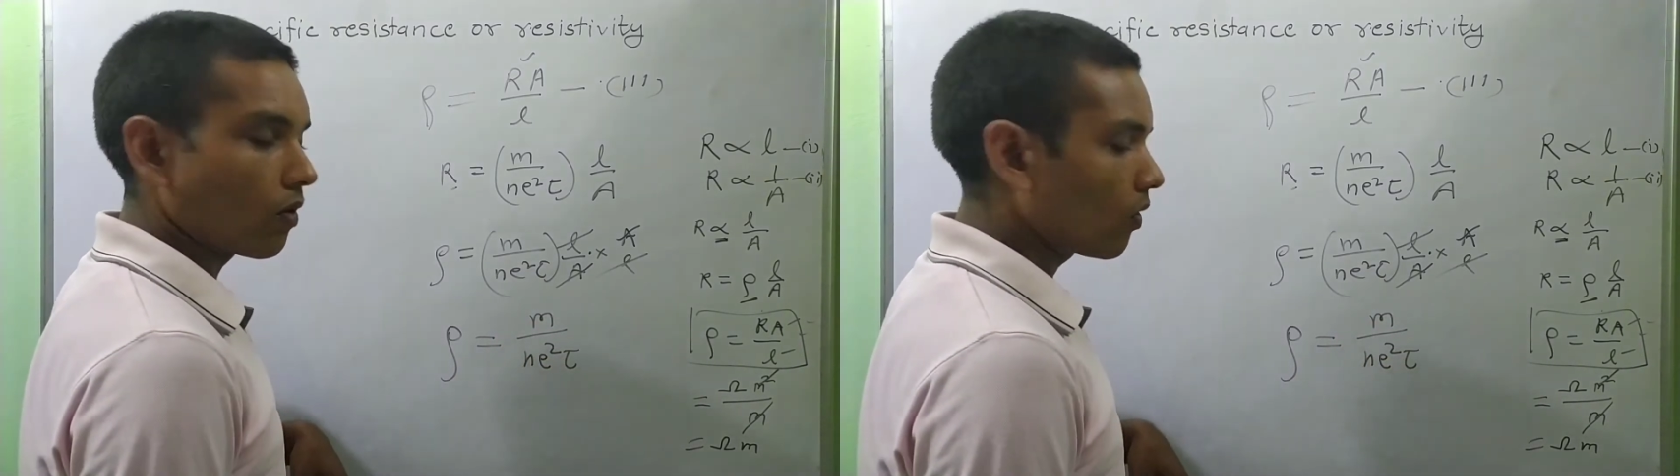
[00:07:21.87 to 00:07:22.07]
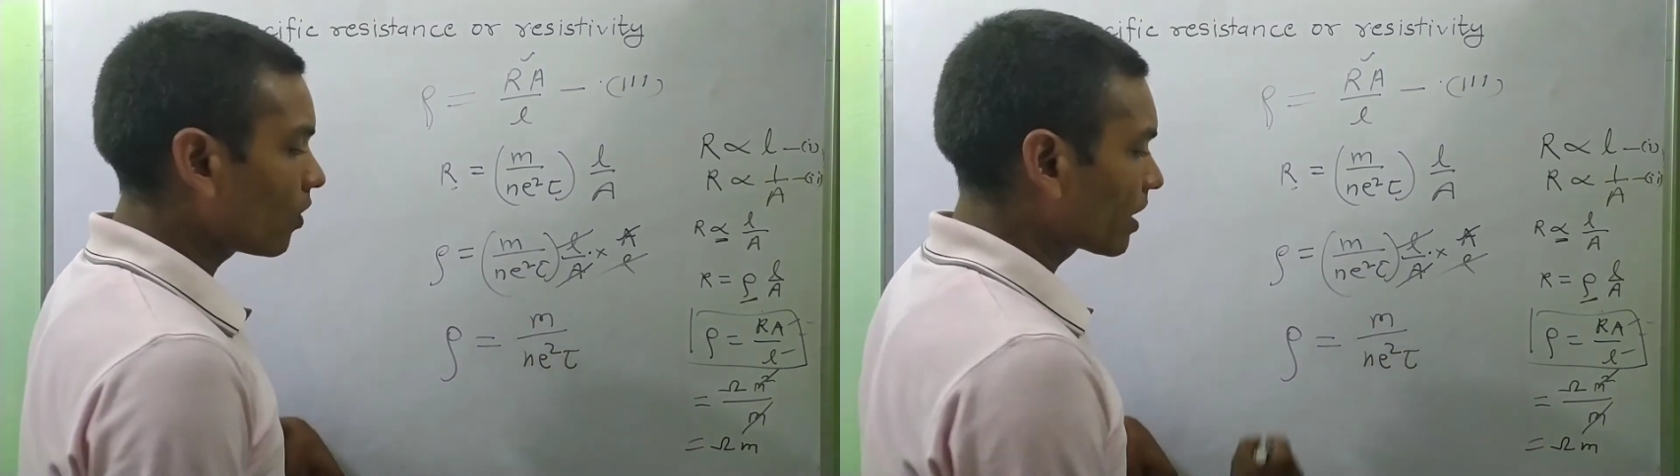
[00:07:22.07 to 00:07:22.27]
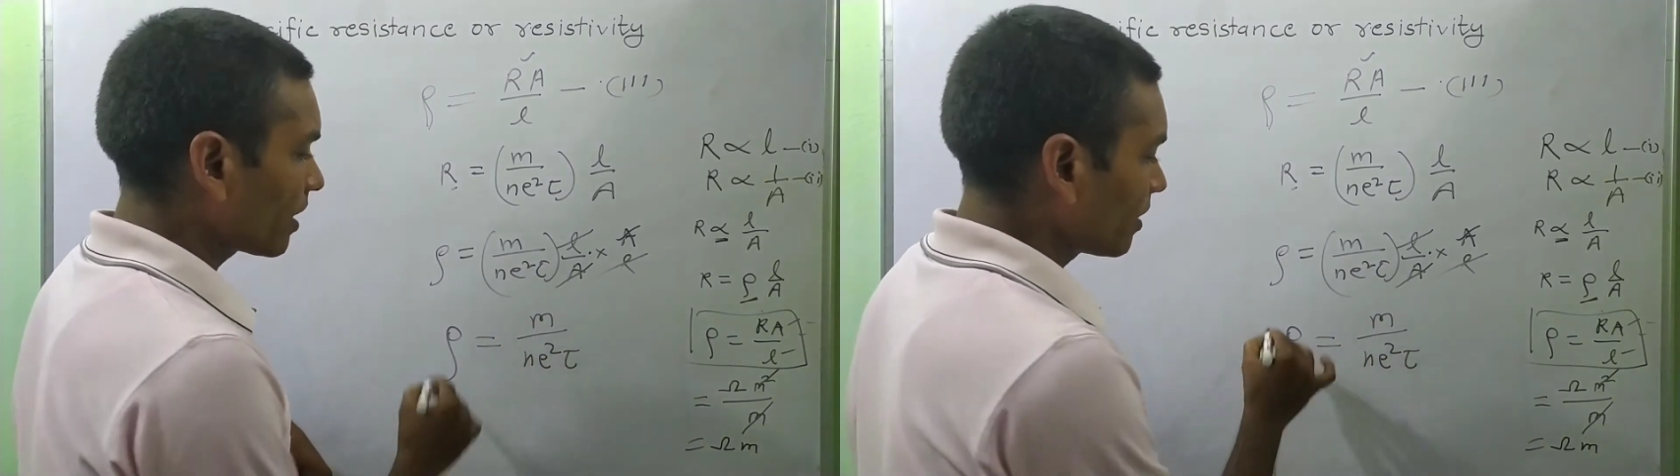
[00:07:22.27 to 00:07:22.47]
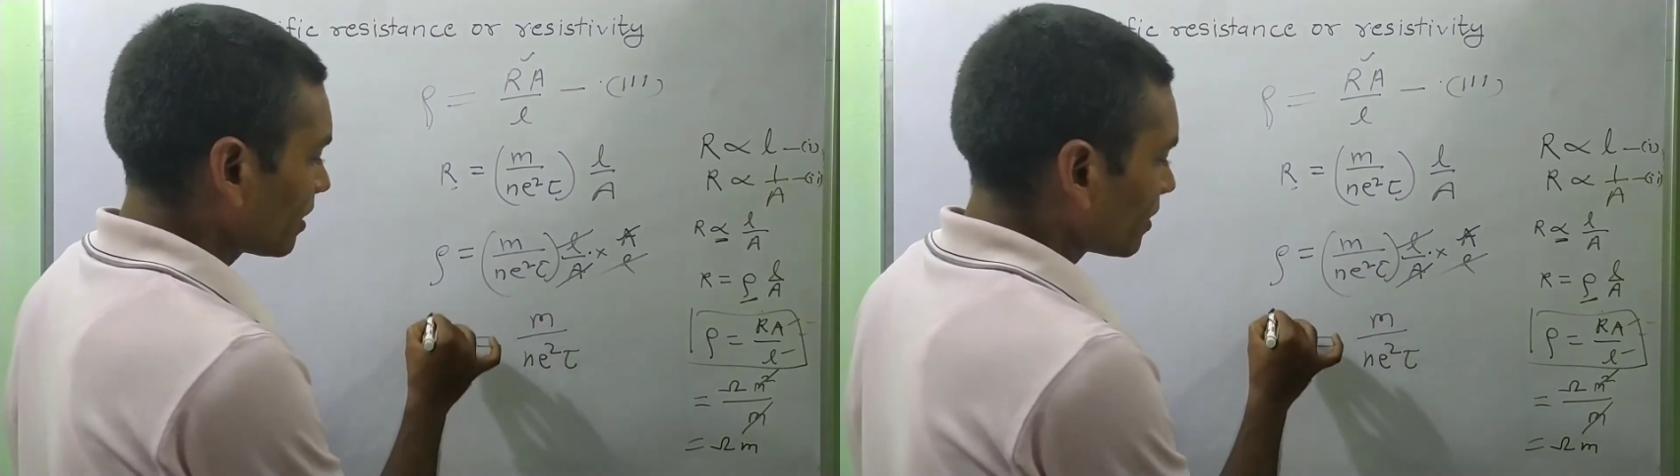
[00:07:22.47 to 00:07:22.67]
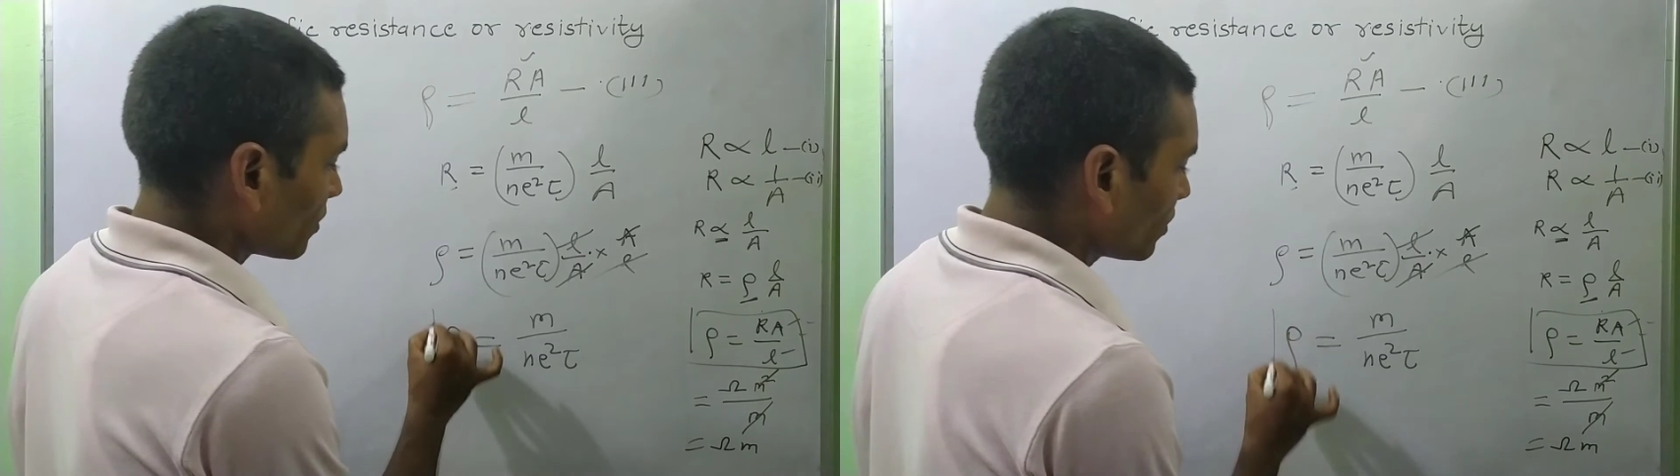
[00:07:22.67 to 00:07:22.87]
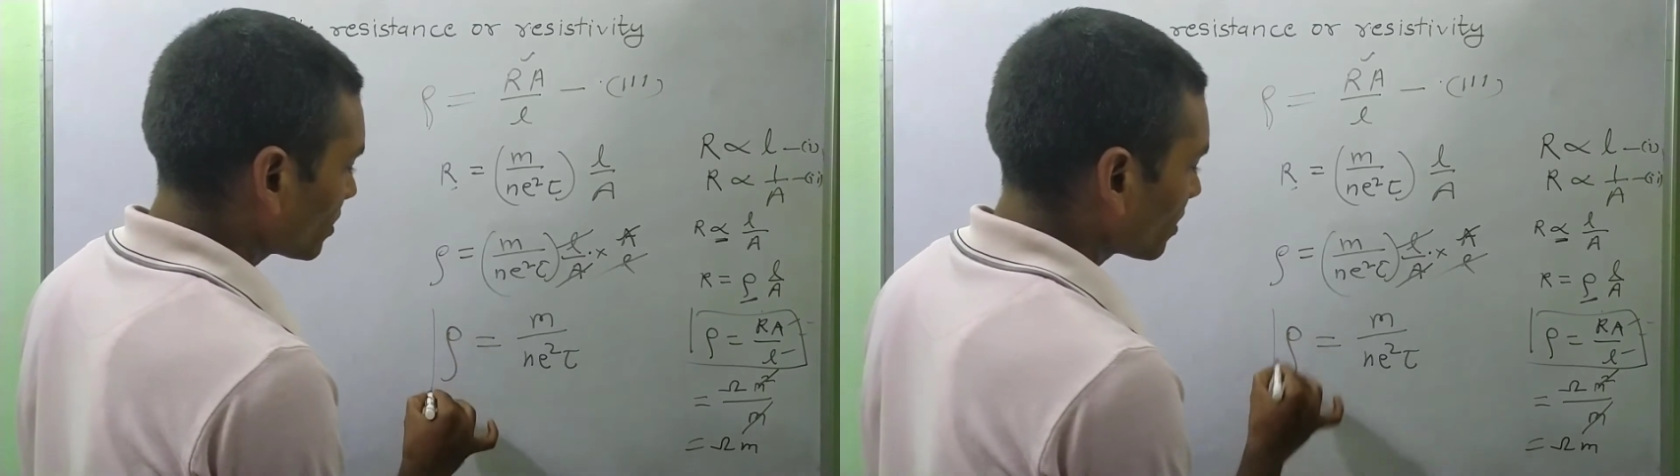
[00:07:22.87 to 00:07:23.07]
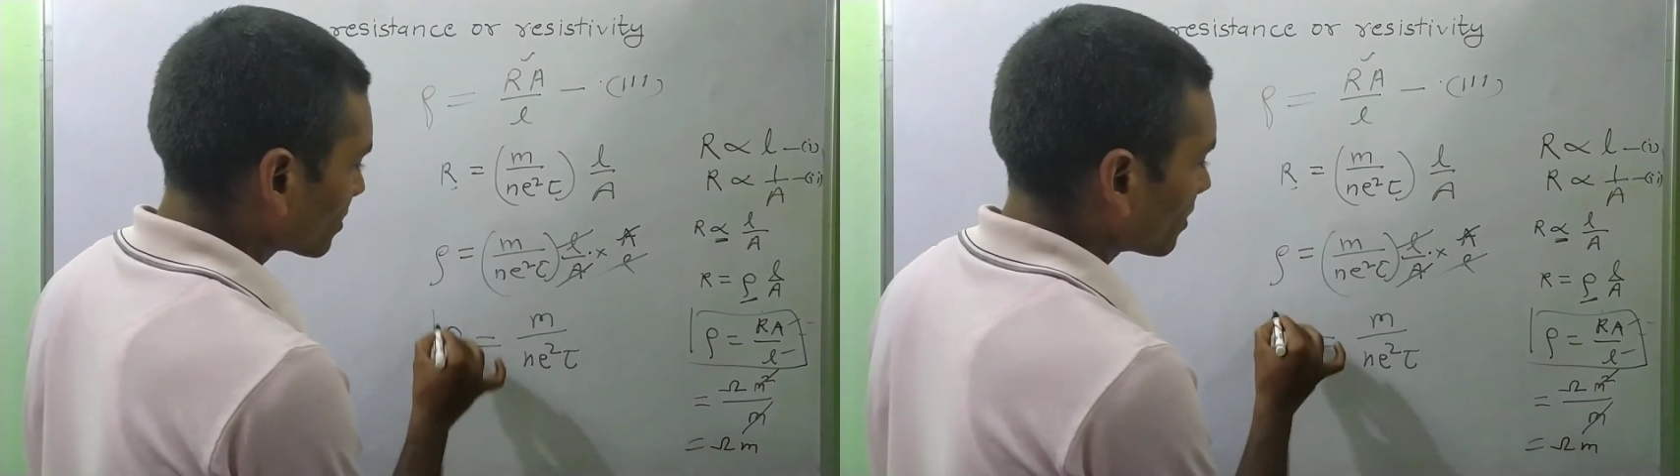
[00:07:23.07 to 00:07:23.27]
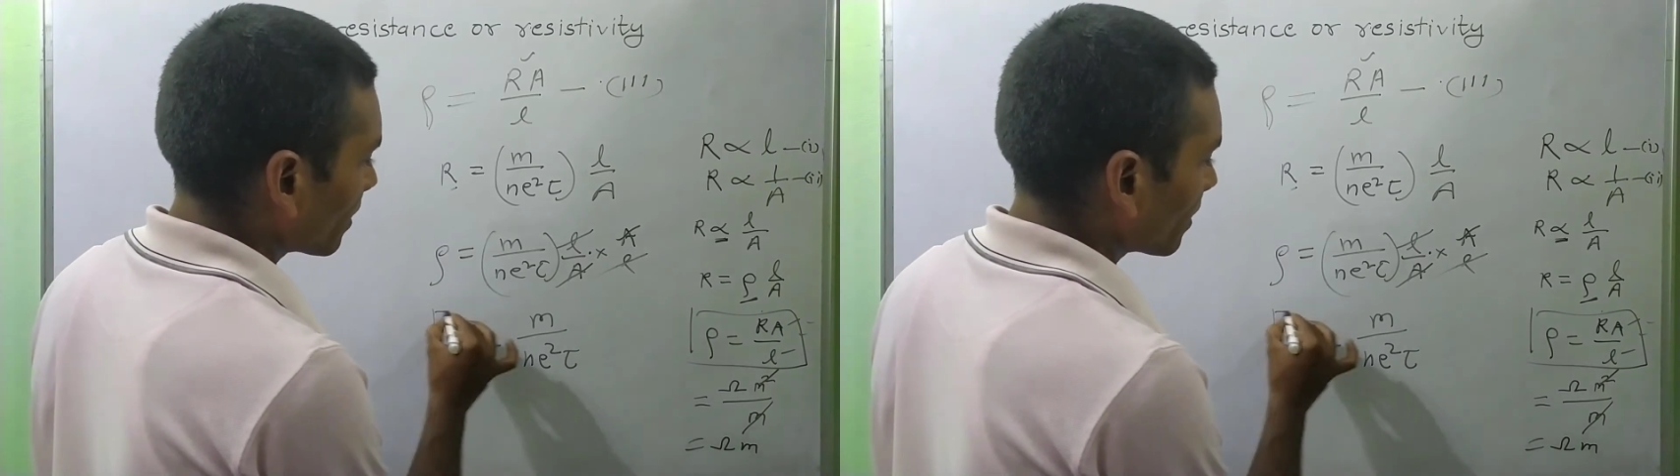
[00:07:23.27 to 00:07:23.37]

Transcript: Okay, this is